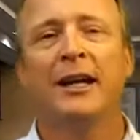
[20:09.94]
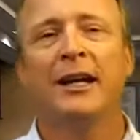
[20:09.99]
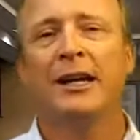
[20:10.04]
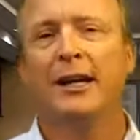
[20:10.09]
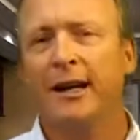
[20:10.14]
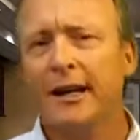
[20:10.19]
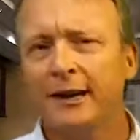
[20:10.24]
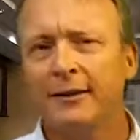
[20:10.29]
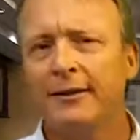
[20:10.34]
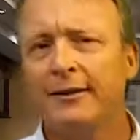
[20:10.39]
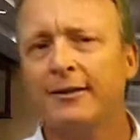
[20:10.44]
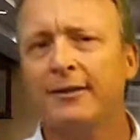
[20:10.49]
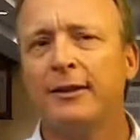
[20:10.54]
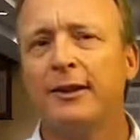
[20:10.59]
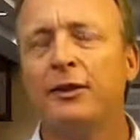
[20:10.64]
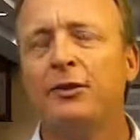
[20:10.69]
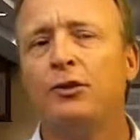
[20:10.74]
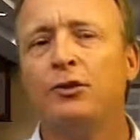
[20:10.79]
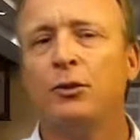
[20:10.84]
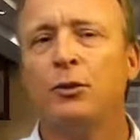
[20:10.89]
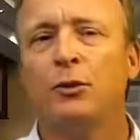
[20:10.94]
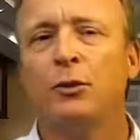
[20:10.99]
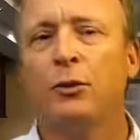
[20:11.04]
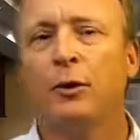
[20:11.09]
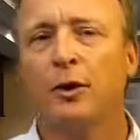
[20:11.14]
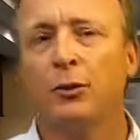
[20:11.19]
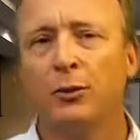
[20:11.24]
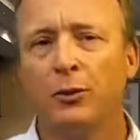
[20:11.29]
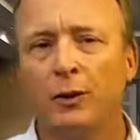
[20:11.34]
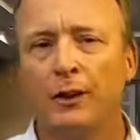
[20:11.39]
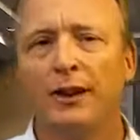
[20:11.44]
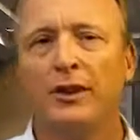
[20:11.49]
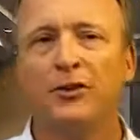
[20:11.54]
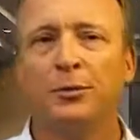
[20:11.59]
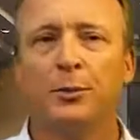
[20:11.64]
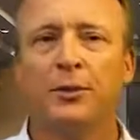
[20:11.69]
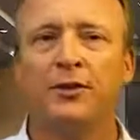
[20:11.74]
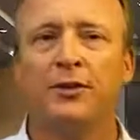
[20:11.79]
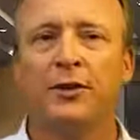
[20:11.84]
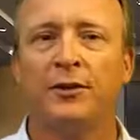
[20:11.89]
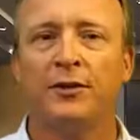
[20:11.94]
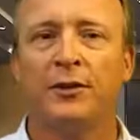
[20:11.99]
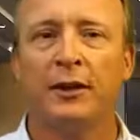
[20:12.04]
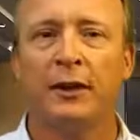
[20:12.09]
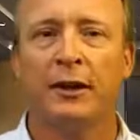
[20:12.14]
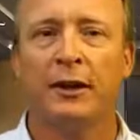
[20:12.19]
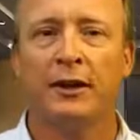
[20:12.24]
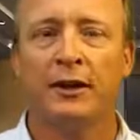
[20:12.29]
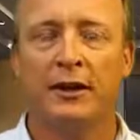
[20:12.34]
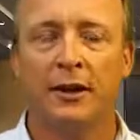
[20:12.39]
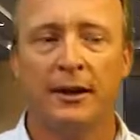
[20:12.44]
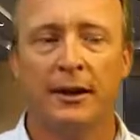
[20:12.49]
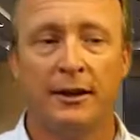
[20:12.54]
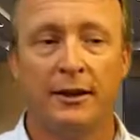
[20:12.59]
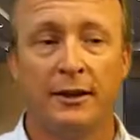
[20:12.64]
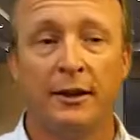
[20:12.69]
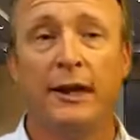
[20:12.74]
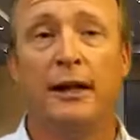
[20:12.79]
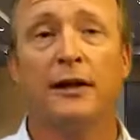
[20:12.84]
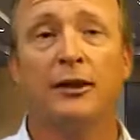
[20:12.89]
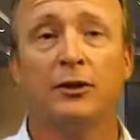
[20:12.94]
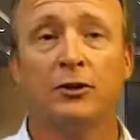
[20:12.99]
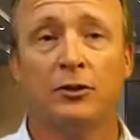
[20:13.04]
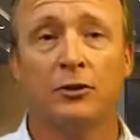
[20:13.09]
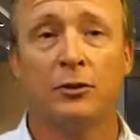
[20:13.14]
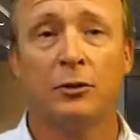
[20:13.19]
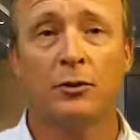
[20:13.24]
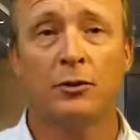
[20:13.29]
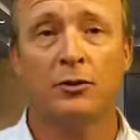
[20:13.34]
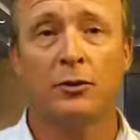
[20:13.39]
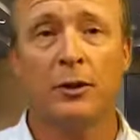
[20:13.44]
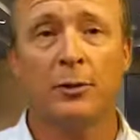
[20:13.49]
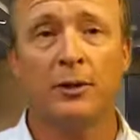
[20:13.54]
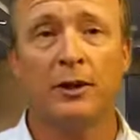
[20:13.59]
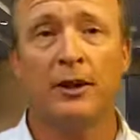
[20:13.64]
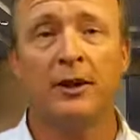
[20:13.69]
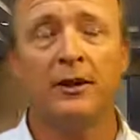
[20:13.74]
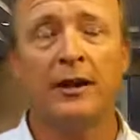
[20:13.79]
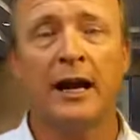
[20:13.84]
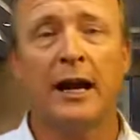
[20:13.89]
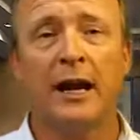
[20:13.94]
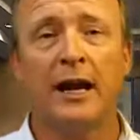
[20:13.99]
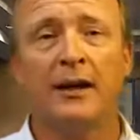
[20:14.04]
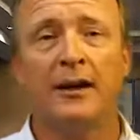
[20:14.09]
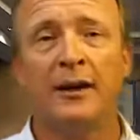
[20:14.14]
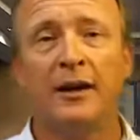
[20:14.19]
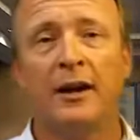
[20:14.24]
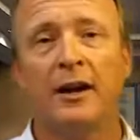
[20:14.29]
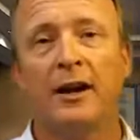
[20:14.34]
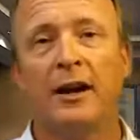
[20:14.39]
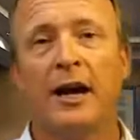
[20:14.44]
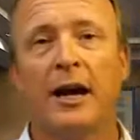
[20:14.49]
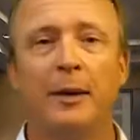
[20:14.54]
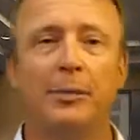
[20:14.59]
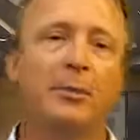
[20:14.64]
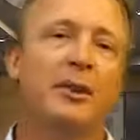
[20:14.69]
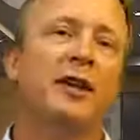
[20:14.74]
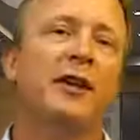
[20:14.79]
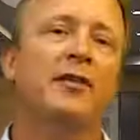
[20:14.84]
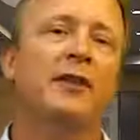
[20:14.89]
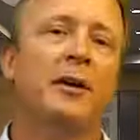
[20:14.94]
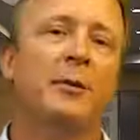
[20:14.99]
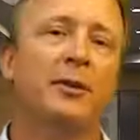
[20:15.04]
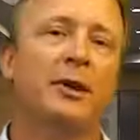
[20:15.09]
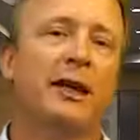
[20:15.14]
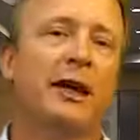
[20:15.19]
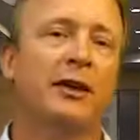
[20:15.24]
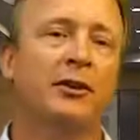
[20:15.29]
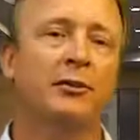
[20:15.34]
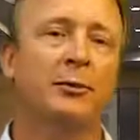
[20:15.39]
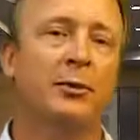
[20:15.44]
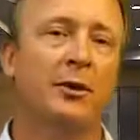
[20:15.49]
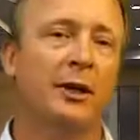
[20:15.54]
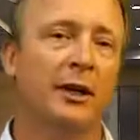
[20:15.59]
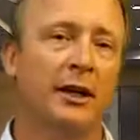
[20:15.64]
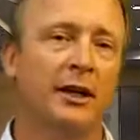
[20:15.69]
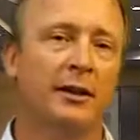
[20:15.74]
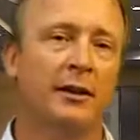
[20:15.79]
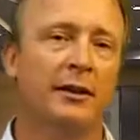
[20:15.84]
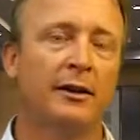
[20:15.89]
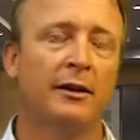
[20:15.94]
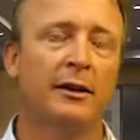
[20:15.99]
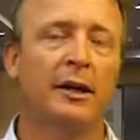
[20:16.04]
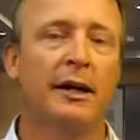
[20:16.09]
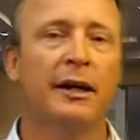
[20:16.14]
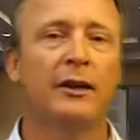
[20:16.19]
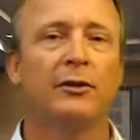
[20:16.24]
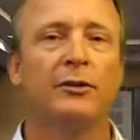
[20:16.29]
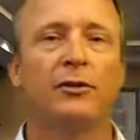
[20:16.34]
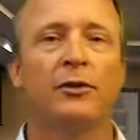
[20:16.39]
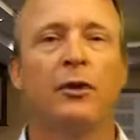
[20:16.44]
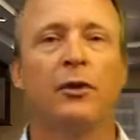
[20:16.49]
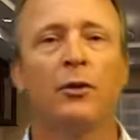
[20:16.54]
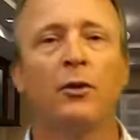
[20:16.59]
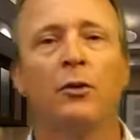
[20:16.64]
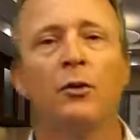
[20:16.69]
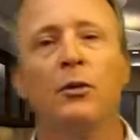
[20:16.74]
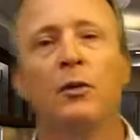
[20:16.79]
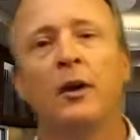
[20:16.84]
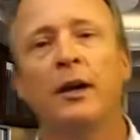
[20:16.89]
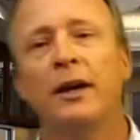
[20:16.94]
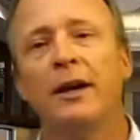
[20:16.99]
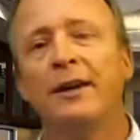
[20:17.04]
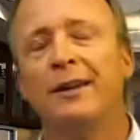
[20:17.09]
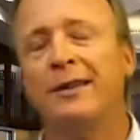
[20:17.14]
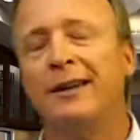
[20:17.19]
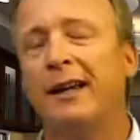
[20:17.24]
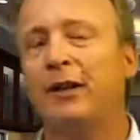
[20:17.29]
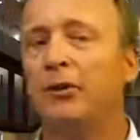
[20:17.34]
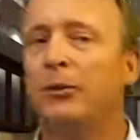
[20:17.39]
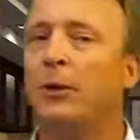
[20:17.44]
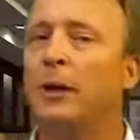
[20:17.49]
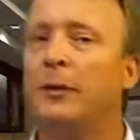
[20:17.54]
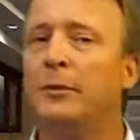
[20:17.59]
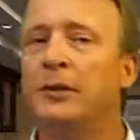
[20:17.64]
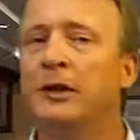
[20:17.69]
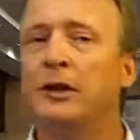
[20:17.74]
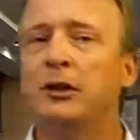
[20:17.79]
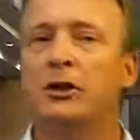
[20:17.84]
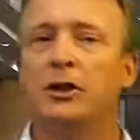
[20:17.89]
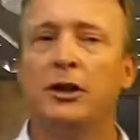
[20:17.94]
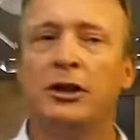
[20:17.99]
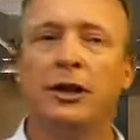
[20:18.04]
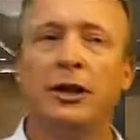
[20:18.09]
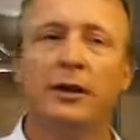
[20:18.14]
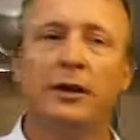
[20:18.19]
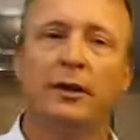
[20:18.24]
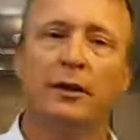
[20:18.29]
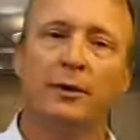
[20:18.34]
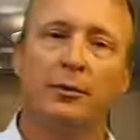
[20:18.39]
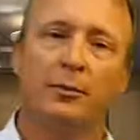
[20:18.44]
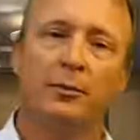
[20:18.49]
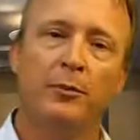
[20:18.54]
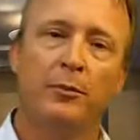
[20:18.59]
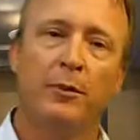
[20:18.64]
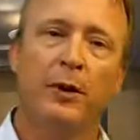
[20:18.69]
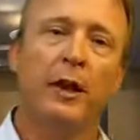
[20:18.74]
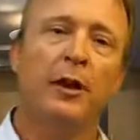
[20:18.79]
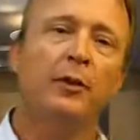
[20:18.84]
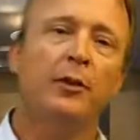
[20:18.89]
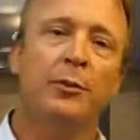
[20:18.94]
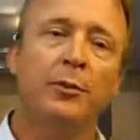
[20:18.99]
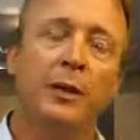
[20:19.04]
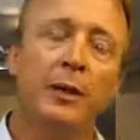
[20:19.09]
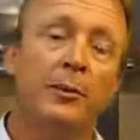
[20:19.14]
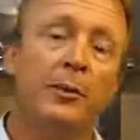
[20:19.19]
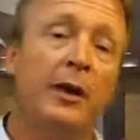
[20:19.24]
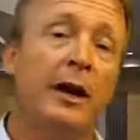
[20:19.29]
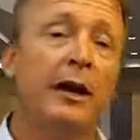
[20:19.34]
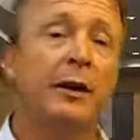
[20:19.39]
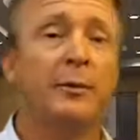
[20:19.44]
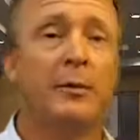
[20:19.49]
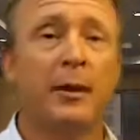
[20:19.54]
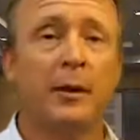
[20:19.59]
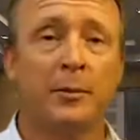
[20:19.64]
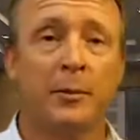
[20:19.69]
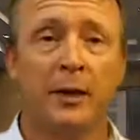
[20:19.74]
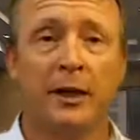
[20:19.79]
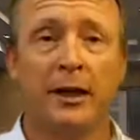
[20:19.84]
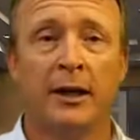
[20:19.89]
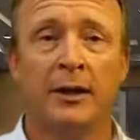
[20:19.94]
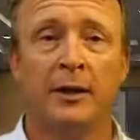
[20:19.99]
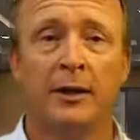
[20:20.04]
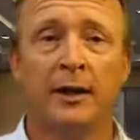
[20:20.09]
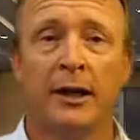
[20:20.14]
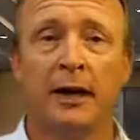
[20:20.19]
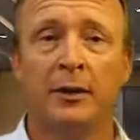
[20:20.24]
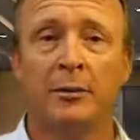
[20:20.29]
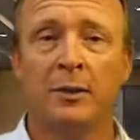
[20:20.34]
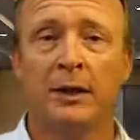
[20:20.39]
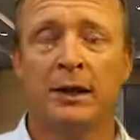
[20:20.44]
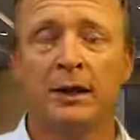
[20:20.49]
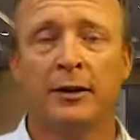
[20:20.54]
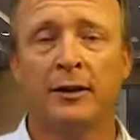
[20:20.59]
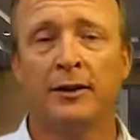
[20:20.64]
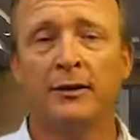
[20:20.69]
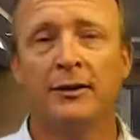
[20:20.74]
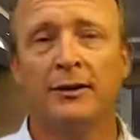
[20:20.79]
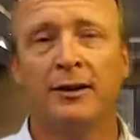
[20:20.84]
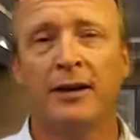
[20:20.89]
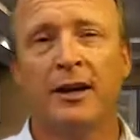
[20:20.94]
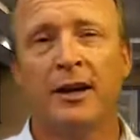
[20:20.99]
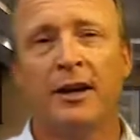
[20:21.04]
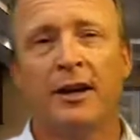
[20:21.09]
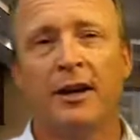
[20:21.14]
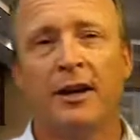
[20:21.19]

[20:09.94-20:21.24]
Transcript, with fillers: And I like to stick to a really specific niche or something that I believe I'm an expert in. And so that's why I'm teaching other people how to make money online because